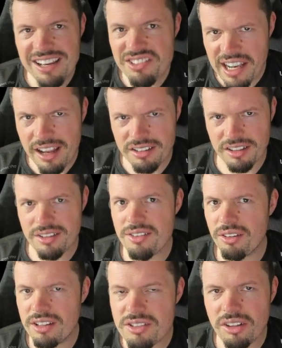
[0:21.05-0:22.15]
has landed,
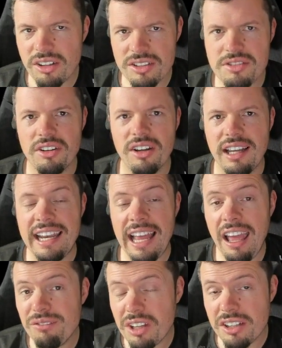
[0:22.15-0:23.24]
so these are in stock, and I
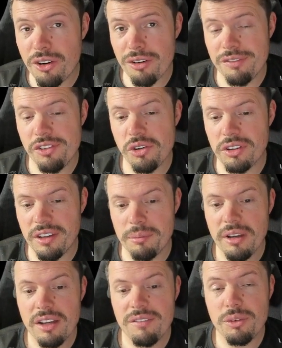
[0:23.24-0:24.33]
have done a review on them.
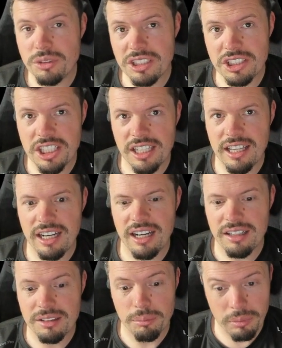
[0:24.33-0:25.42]
If you want to check that
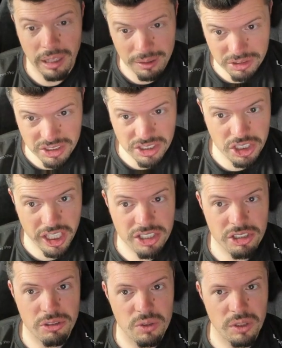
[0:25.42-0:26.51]
out, I would
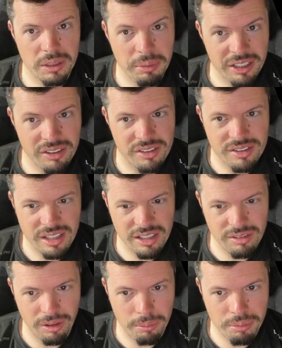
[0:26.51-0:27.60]
suggest you do it because
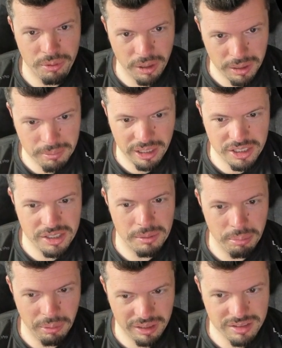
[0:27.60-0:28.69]
these are pretty much the
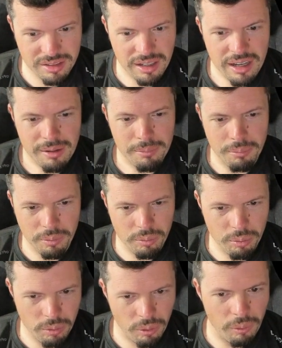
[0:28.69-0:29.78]
best
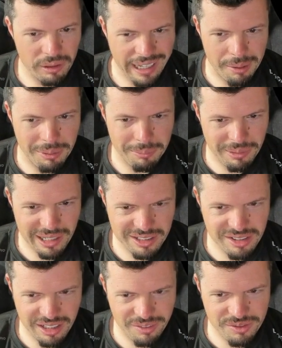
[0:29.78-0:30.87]
or gaming
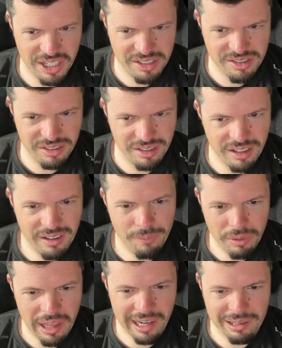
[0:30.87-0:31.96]
mouse that I've tested
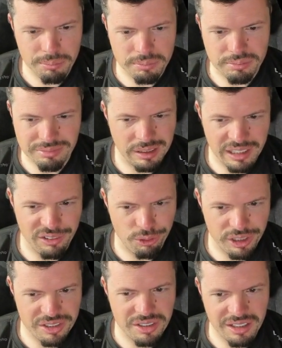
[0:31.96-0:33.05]
like in
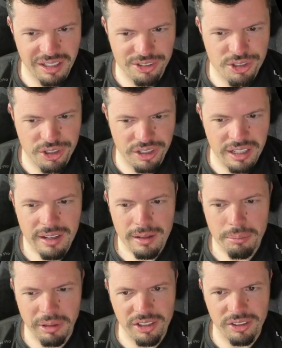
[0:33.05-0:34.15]
recent history,
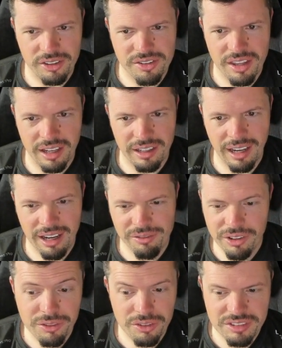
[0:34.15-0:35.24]
because they have
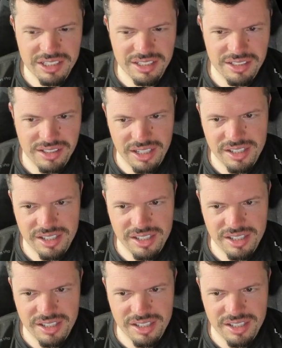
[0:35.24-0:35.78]
lift off distance